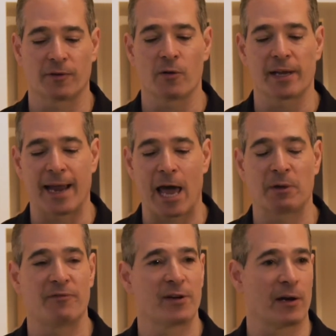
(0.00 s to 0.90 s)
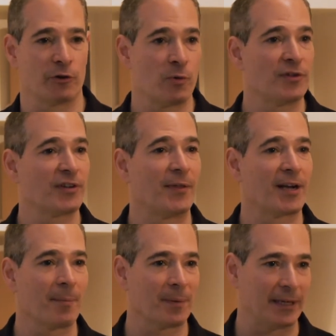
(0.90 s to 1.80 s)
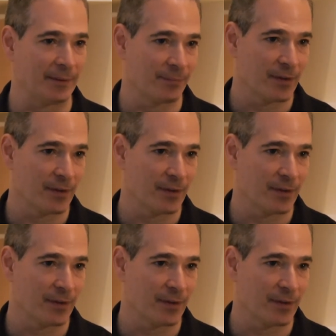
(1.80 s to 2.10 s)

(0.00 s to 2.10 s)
okay, how do we figure out who inside the company,